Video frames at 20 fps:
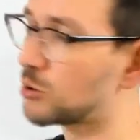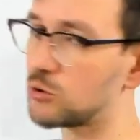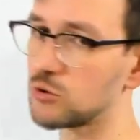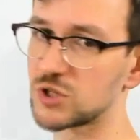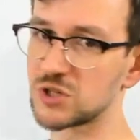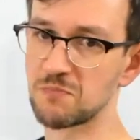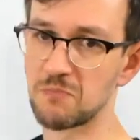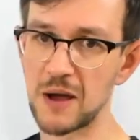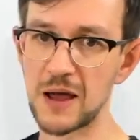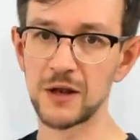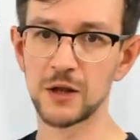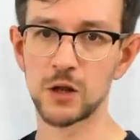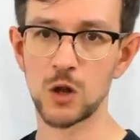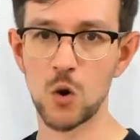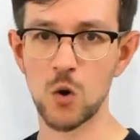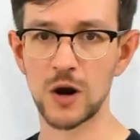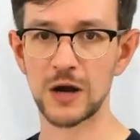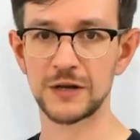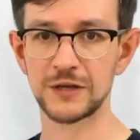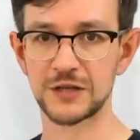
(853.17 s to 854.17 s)
you spend
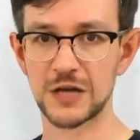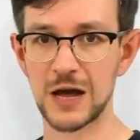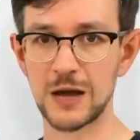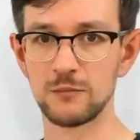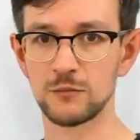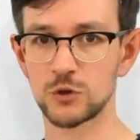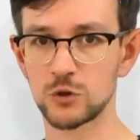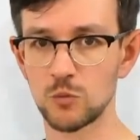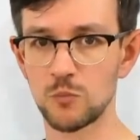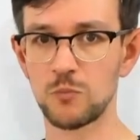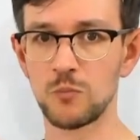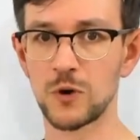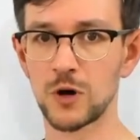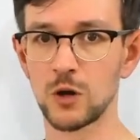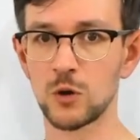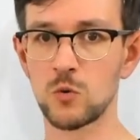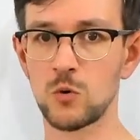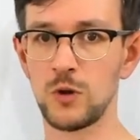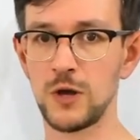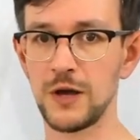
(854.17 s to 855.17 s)
log n time to
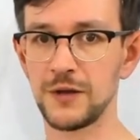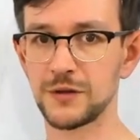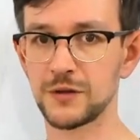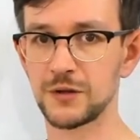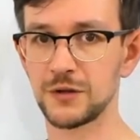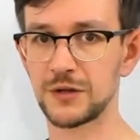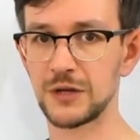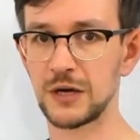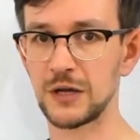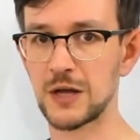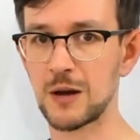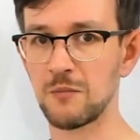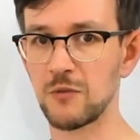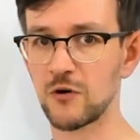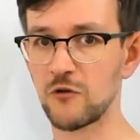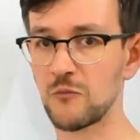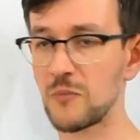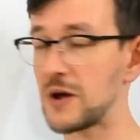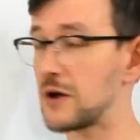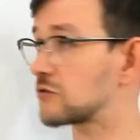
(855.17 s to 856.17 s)
calculate the number
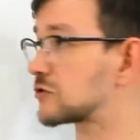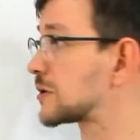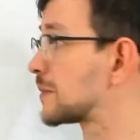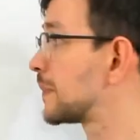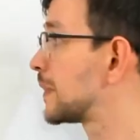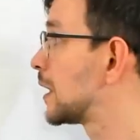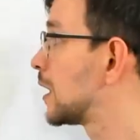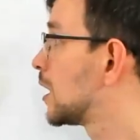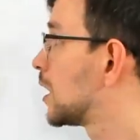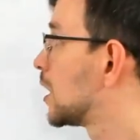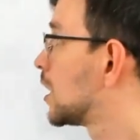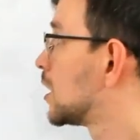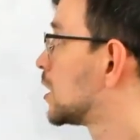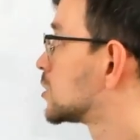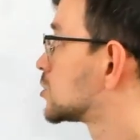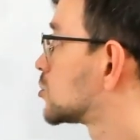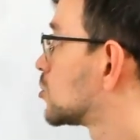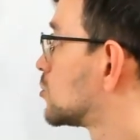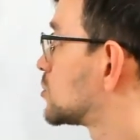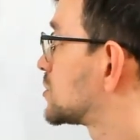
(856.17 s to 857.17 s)
of pairs.
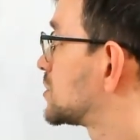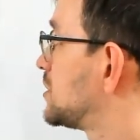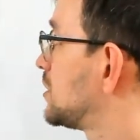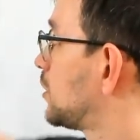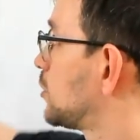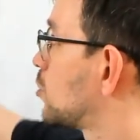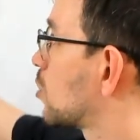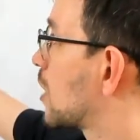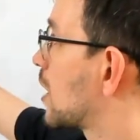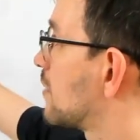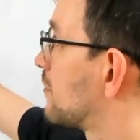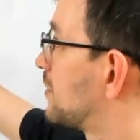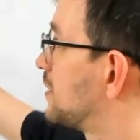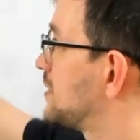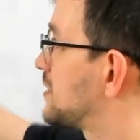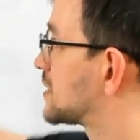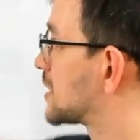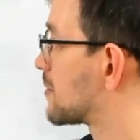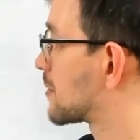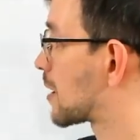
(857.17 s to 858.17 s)
So still you have
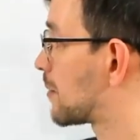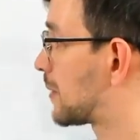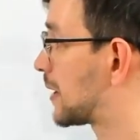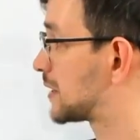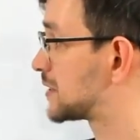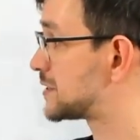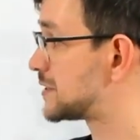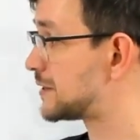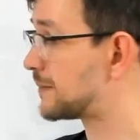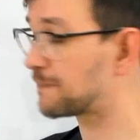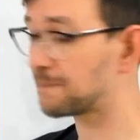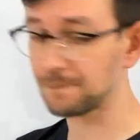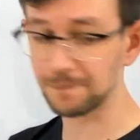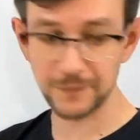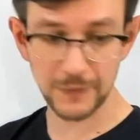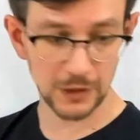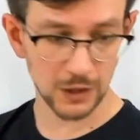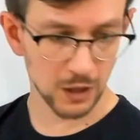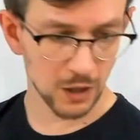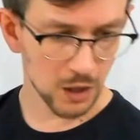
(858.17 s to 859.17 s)
this time complexity.
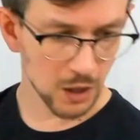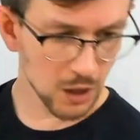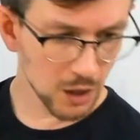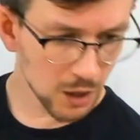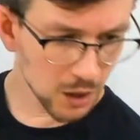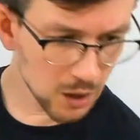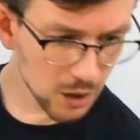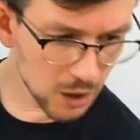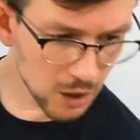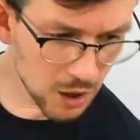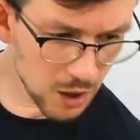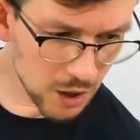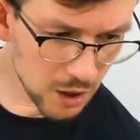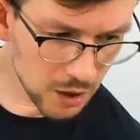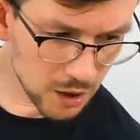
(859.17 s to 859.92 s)
What